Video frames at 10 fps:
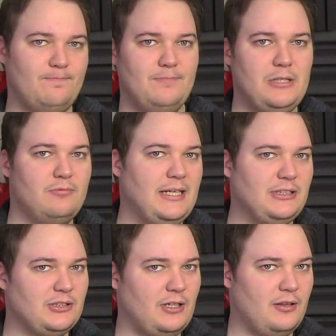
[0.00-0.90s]

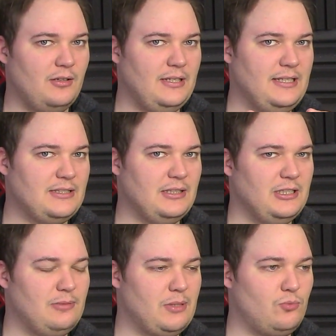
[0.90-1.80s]
mid-range on the leads a
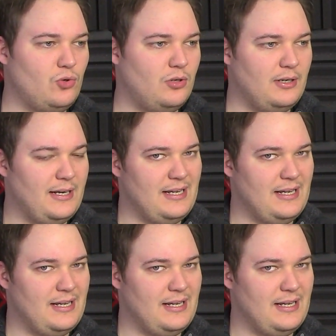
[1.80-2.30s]
little bit more